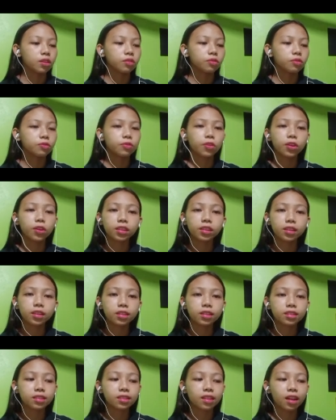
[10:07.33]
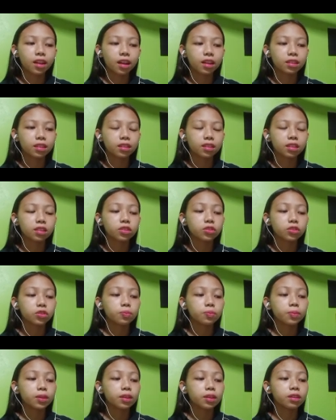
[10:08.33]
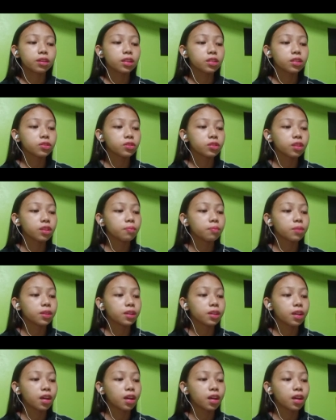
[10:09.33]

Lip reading: Fourth is that it should be reasonably